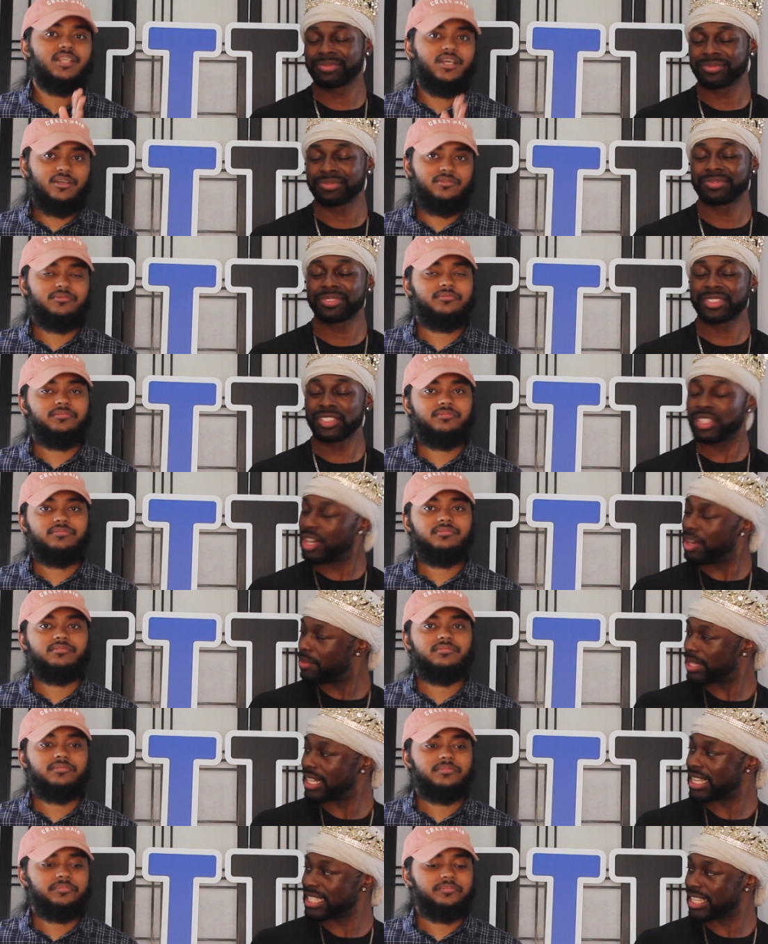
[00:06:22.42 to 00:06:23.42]
Speaker 1: know. You know
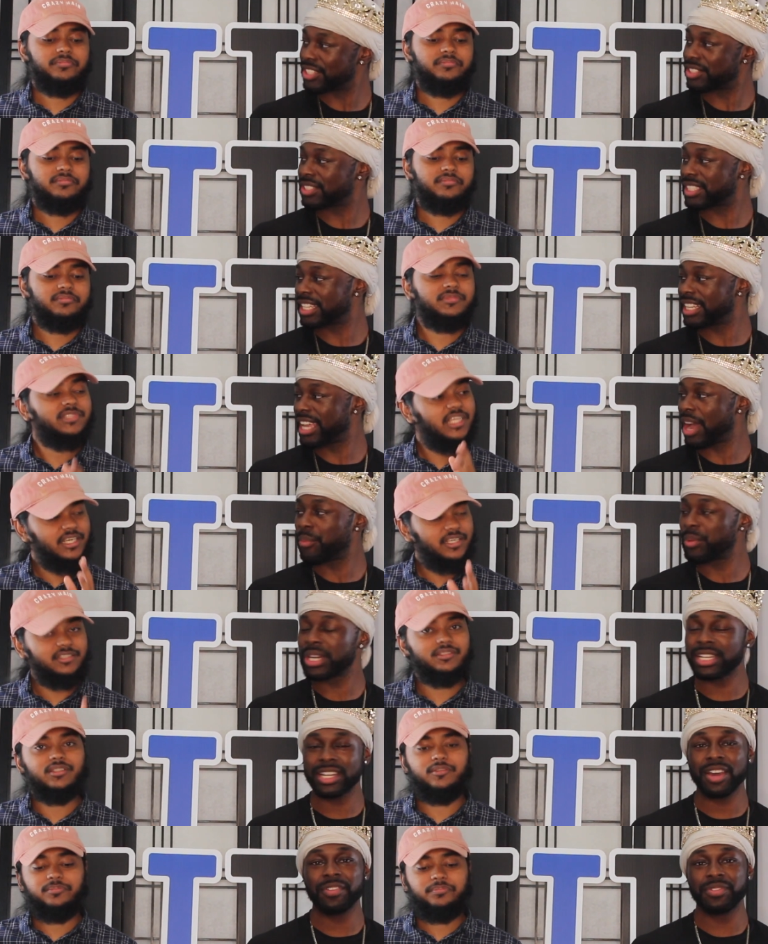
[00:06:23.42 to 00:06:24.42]
what? That's interesting. Yeah, I want
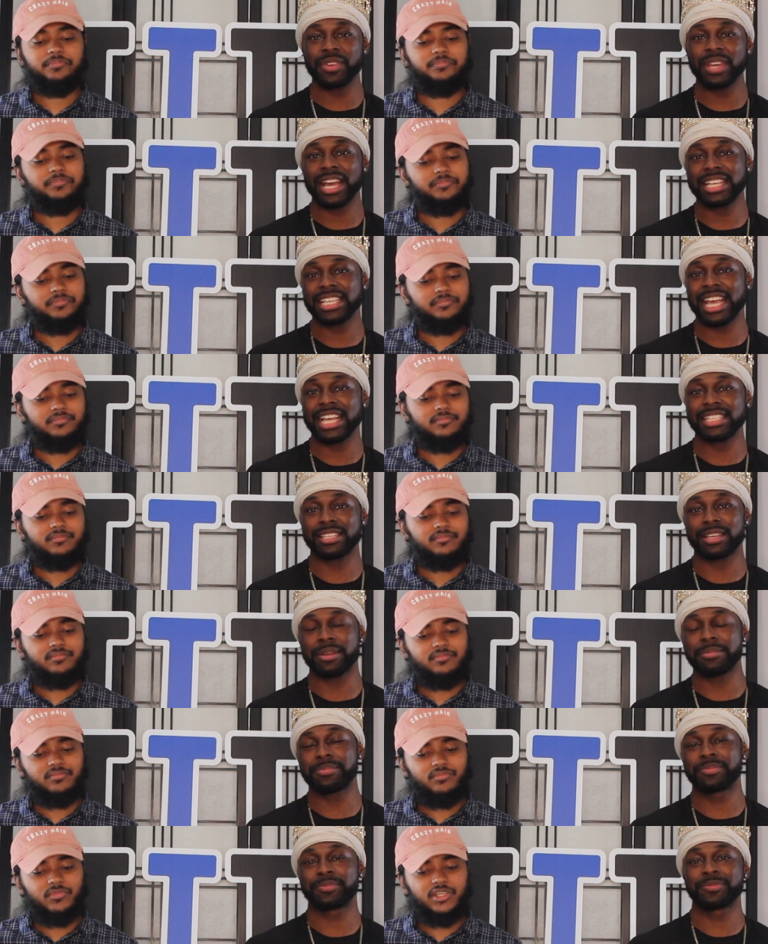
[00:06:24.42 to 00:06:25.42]
to know if you guys had some.
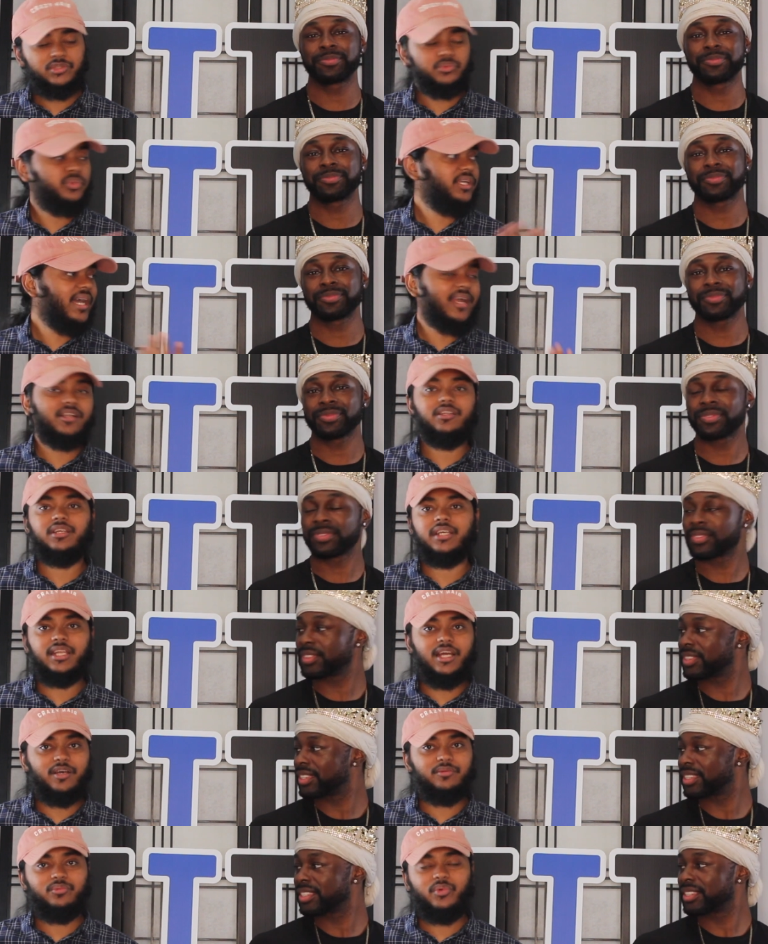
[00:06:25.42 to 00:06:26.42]
Cause we gotta look it
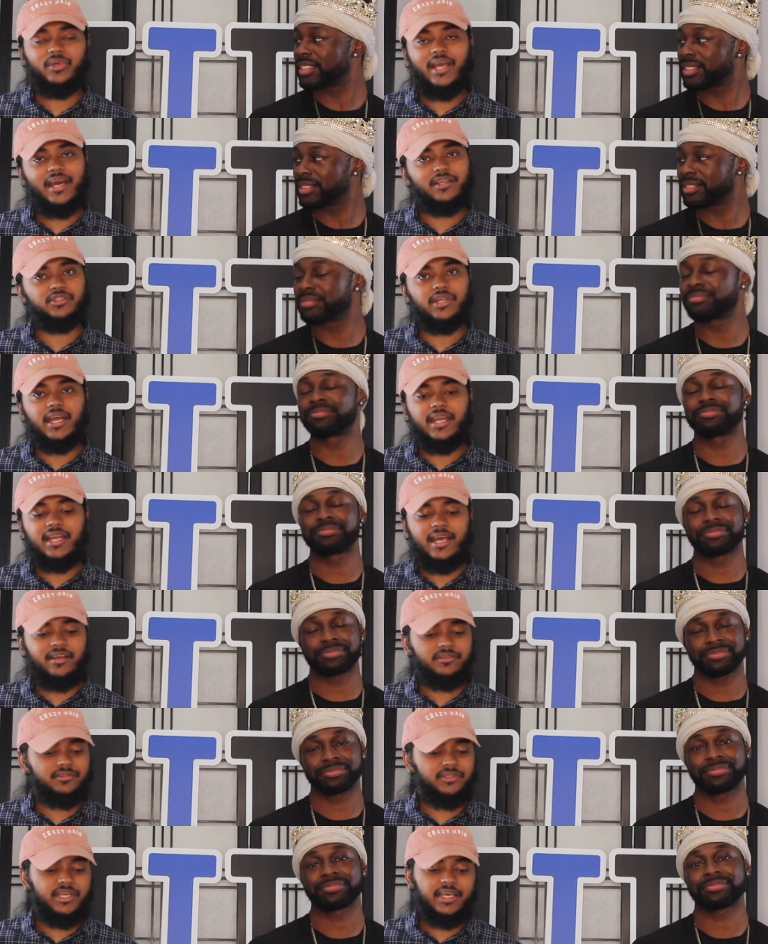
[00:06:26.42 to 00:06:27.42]
up. We gotta try it
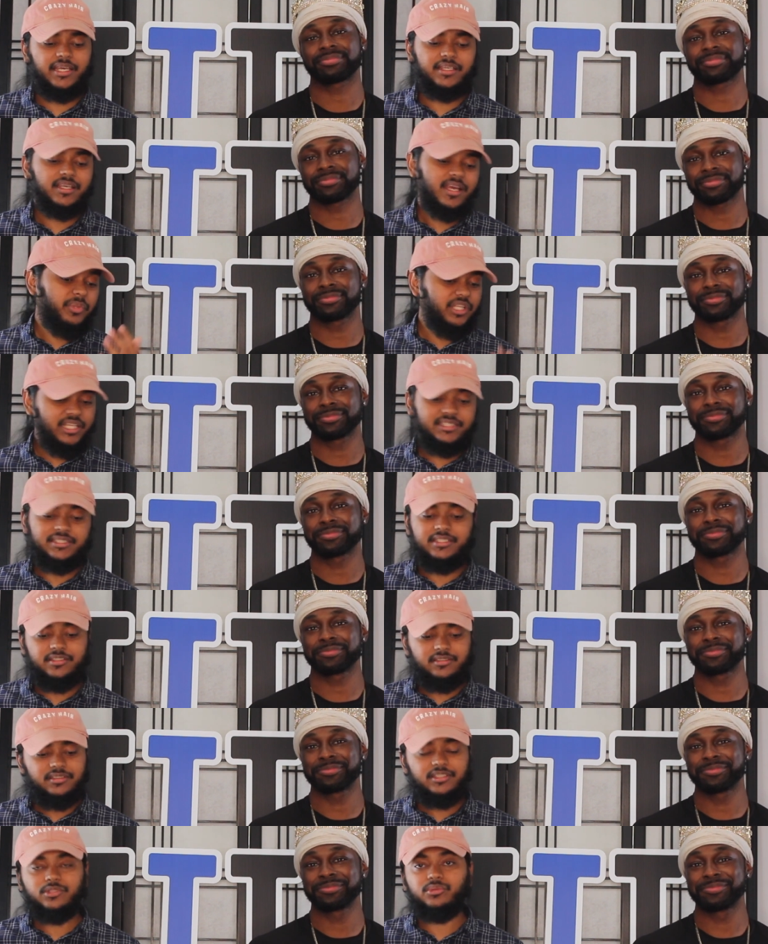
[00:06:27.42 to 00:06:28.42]
out. Okay, but
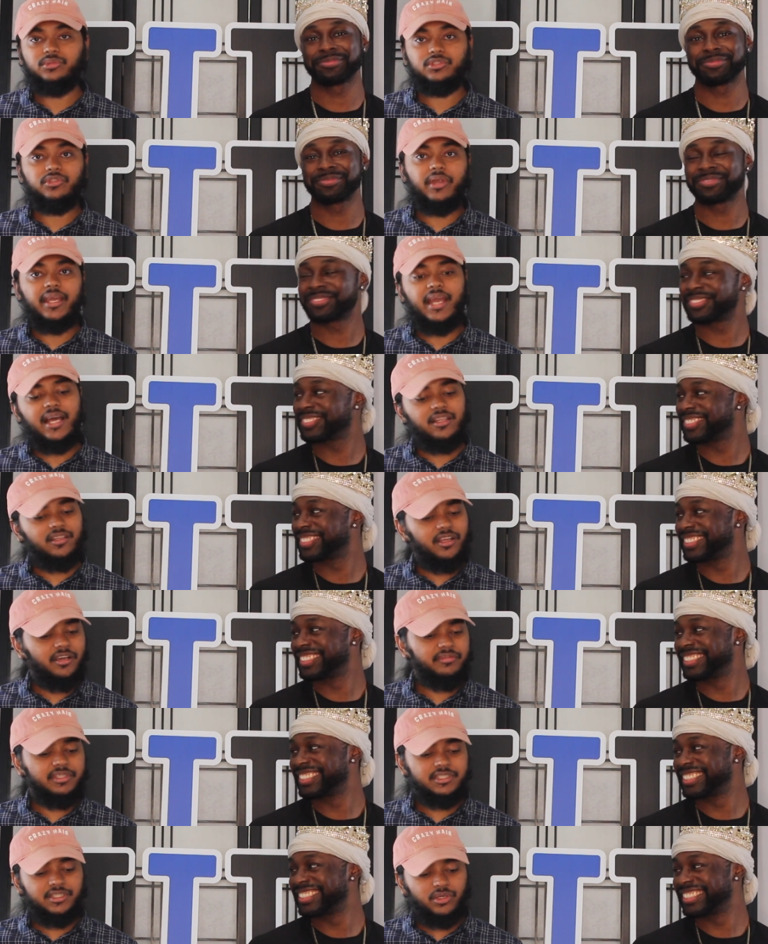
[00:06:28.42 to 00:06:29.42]
listen, this was great. I
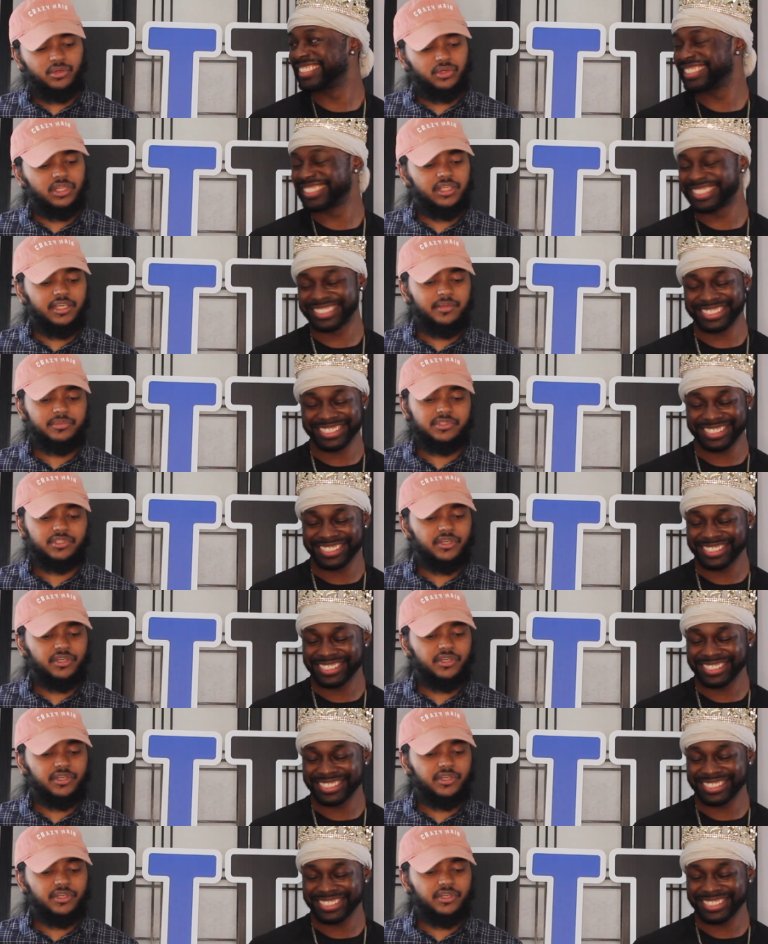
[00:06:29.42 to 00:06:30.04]
love these little clips,